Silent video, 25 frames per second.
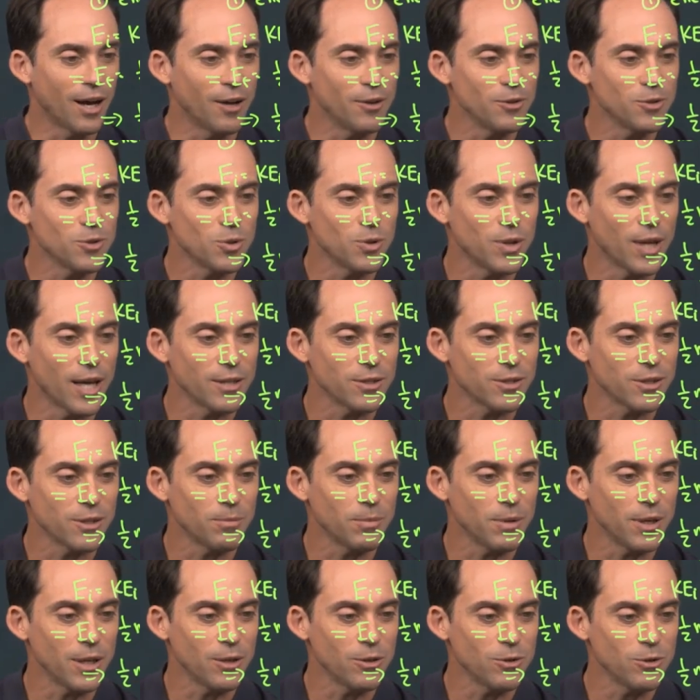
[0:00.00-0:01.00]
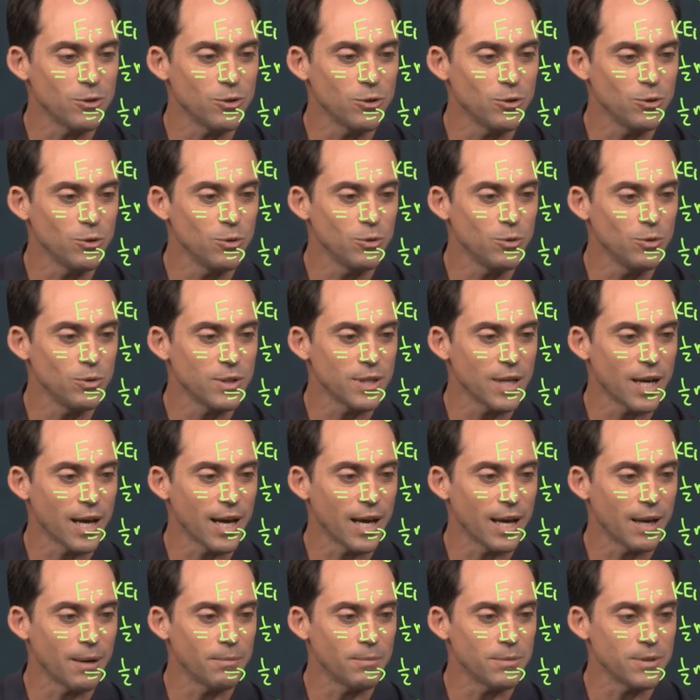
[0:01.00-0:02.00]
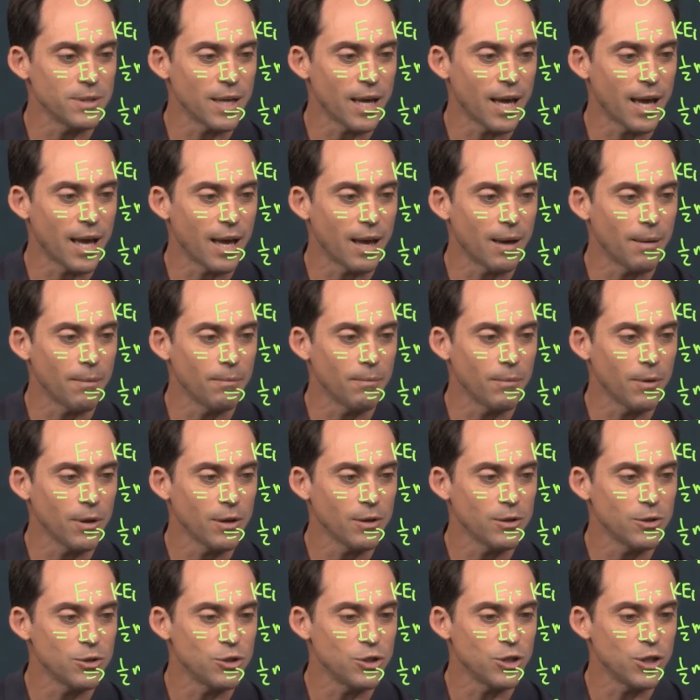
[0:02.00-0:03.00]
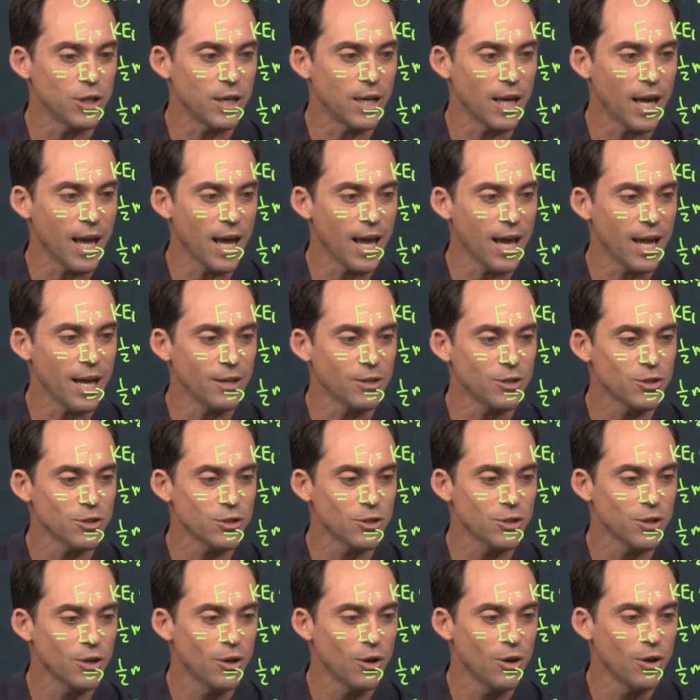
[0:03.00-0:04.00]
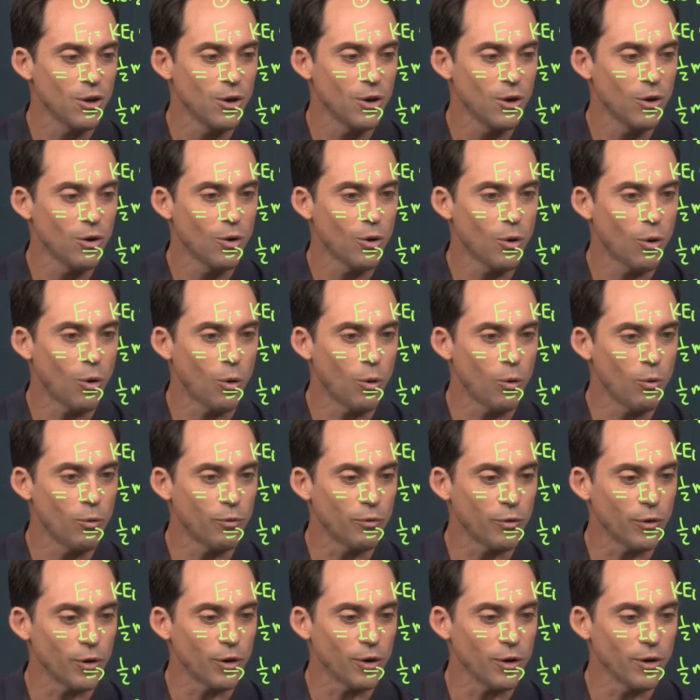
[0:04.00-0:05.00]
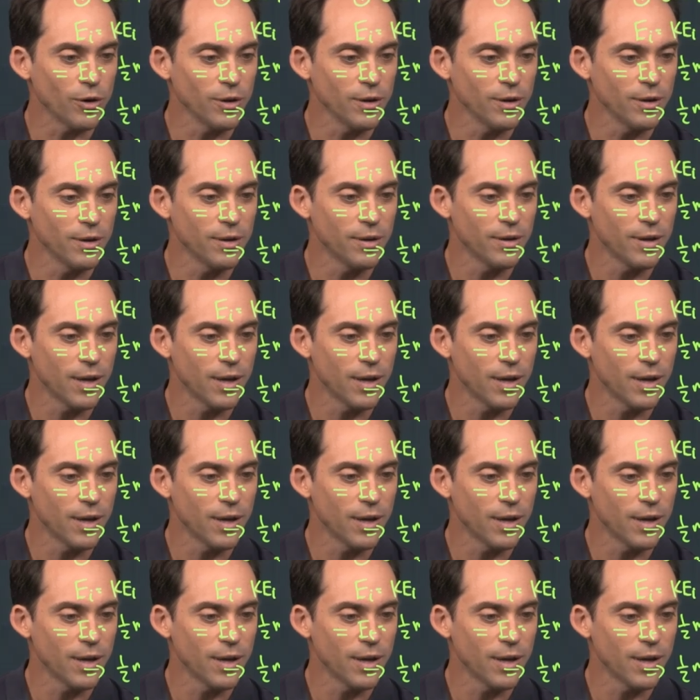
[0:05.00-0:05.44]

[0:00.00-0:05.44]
So that's going to be 2 times mgh over